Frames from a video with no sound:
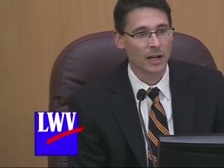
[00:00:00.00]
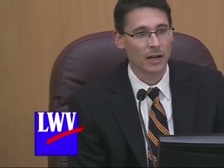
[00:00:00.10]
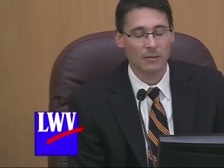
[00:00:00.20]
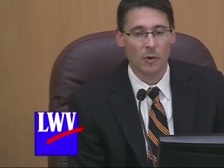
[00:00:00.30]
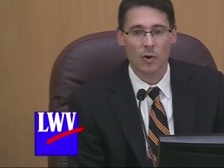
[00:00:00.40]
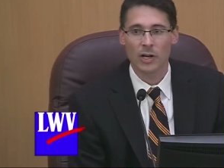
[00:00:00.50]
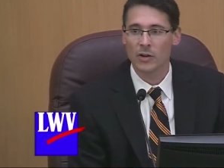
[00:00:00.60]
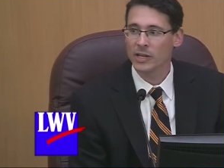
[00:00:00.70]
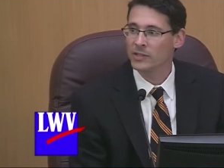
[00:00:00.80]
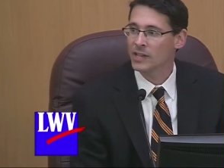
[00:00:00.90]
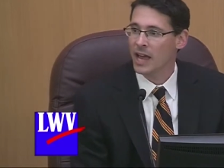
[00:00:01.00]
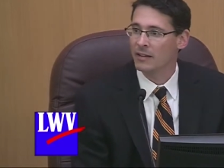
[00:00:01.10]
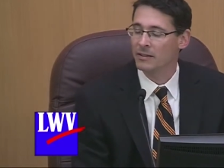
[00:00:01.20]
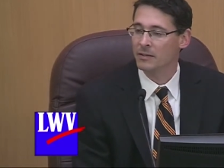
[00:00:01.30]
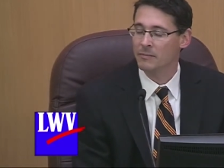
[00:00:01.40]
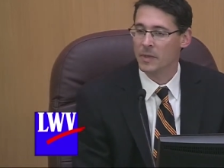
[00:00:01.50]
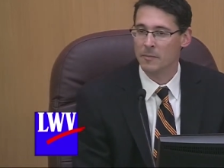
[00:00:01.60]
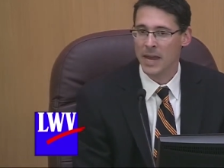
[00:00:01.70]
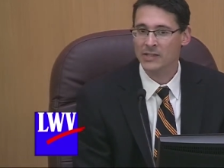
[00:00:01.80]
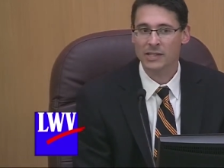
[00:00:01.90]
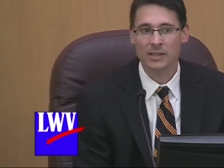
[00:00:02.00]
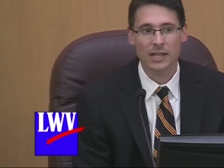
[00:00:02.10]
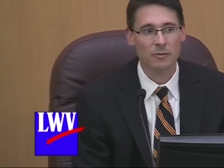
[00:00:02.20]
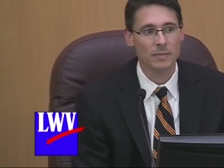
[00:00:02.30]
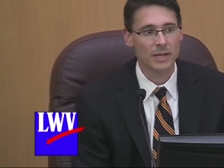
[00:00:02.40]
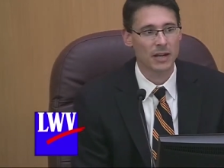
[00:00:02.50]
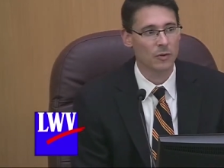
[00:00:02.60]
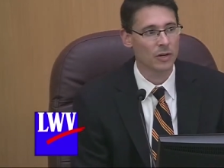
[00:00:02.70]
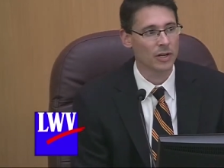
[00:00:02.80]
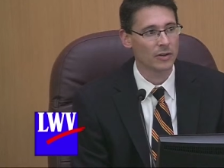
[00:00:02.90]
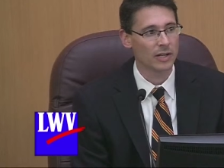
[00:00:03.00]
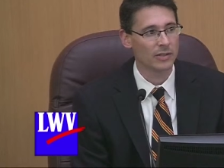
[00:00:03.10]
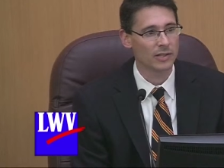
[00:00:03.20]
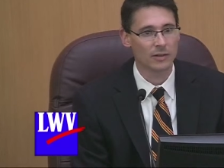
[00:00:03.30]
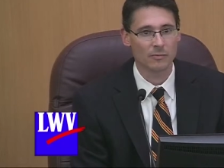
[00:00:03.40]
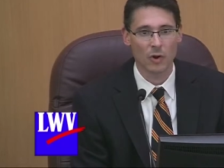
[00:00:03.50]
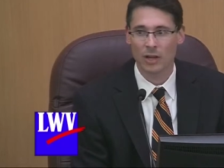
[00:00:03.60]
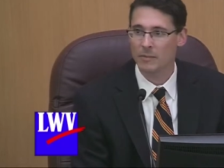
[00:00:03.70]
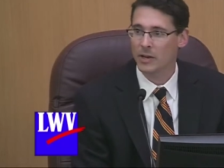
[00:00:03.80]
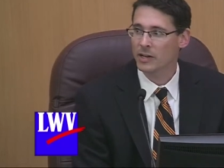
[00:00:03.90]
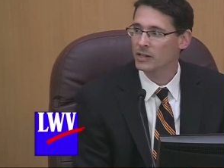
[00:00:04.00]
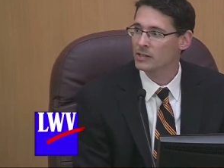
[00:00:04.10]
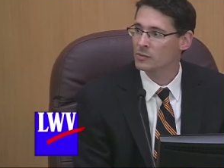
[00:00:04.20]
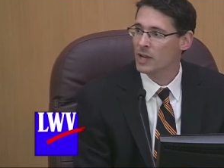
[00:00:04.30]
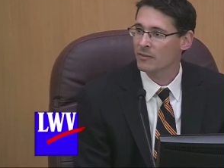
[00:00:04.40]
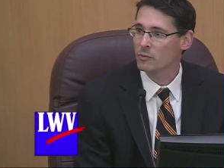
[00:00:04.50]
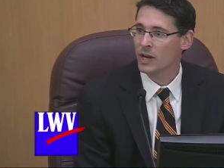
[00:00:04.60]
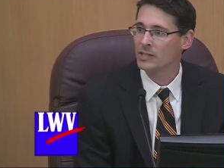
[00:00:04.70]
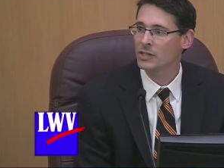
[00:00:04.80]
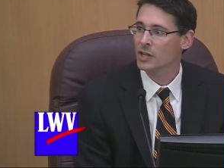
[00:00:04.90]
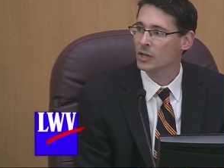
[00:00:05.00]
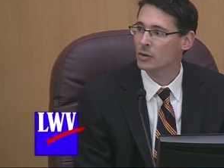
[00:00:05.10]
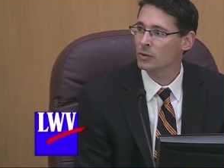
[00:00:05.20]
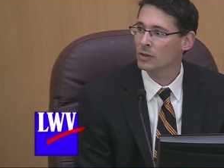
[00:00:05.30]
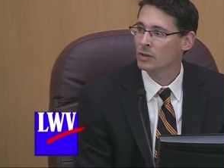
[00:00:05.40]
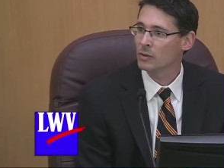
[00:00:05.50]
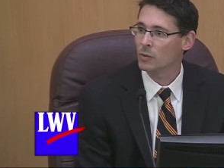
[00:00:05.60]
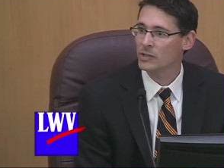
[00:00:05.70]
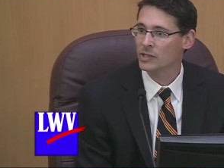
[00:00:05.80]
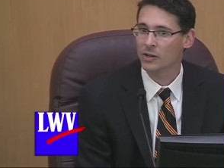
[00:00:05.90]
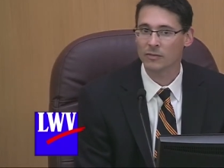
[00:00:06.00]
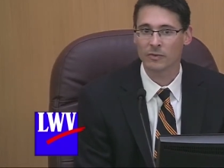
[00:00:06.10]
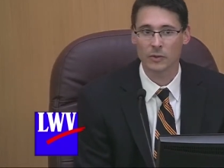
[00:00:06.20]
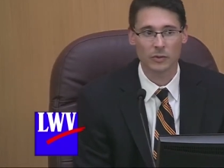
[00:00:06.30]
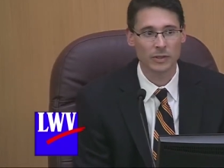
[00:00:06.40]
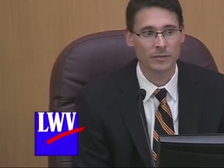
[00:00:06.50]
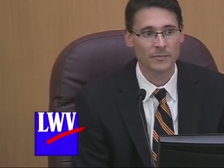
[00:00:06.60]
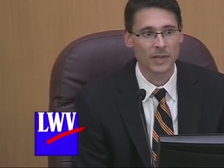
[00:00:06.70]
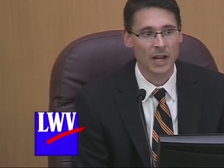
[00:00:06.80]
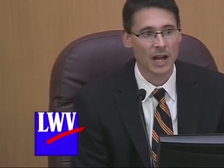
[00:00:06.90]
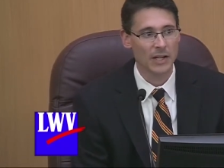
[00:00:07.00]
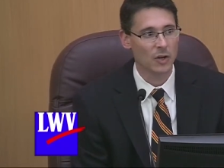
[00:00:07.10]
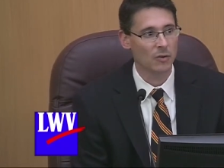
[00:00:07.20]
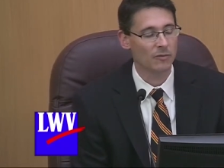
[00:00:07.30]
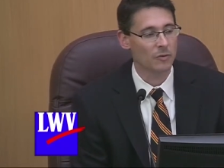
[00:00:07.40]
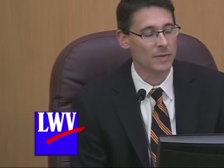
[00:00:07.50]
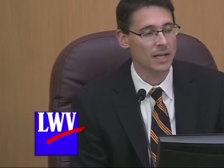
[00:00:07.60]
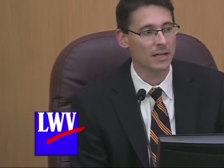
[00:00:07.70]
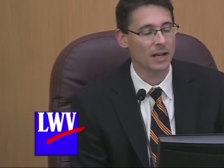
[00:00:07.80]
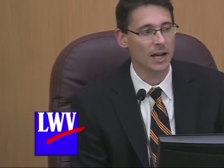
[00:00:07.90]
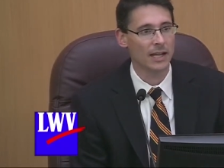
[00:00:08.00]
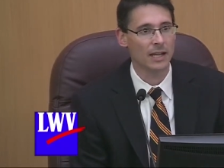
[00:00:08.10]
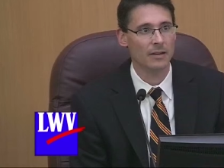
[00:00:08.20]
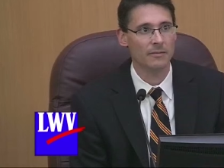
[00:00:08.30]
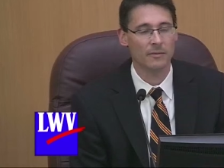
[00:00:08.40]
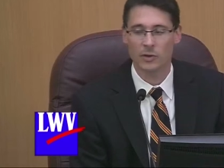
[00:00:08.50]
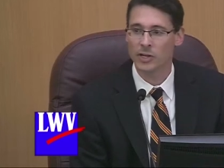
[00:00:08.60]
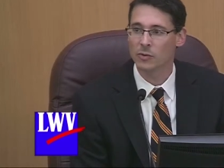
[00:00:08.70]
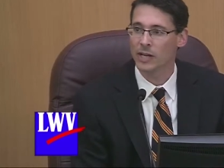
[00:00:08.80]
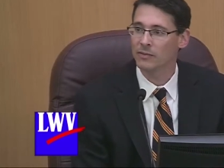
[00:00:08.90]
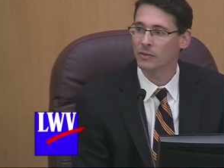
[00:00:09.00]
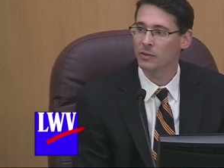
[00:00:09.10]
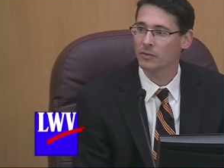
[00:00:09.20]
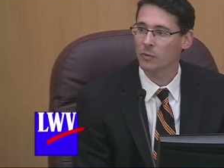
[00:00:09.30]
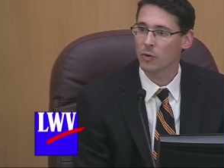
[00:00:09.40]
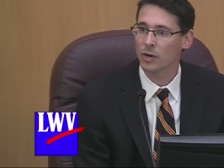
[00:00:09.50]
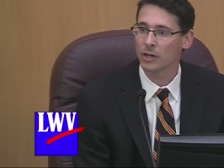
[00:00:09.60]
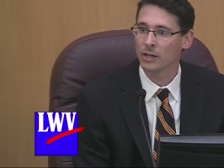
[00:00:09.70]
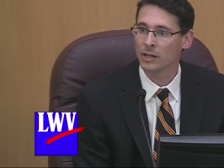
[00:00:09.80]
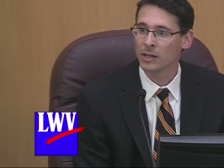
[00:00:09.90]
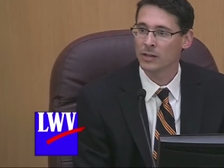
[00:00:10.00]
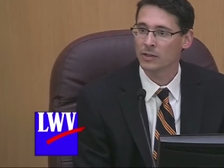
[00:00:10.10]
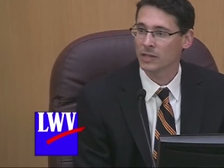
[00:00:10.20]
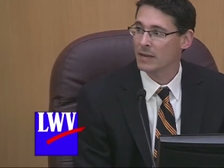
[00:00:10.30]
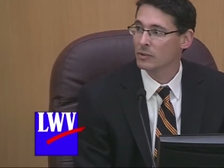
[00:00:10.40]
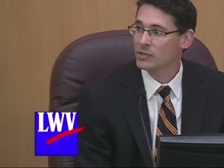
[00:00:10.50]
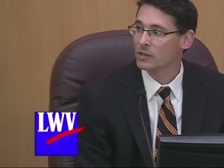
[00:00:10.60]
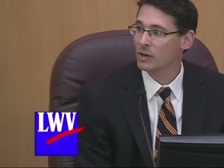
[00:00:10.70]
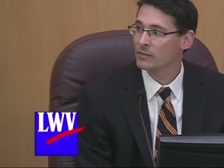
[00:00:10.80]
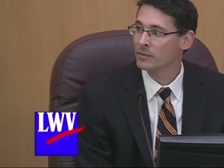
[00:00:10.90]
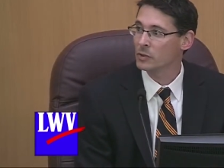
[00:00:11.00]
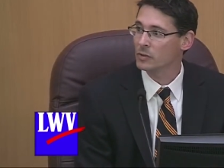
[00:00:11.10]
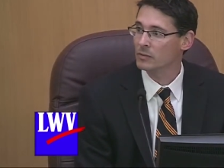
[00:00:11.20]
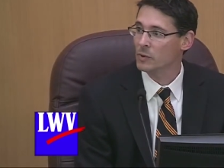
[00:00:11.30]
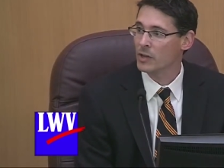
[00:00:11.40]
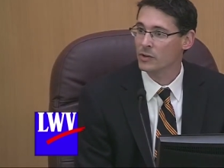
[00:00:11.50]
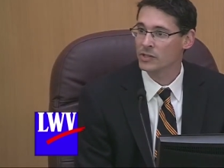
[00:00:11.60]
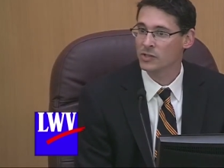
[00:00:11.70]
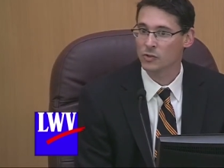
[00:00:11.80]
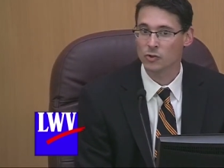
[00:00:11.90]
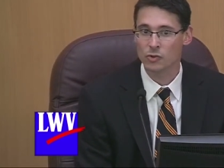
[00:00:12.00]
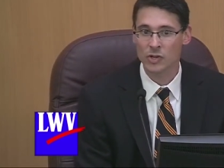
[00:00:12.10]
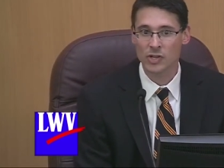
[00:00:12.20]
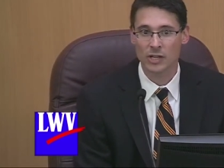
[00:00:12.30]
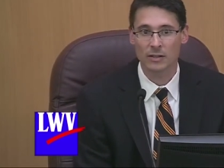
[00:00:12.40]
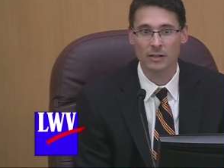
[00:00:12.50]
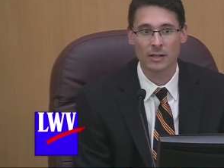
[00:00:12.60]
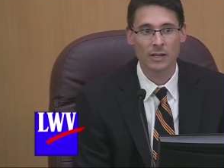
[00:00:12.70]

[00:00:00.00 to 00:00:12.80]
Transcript: Oregonians at the, the basic thing would be that Oregonians and all Americans, we have a right to know what's in our food. I know for me, I am very grateful for the labels that are on food, whether it's nutrition,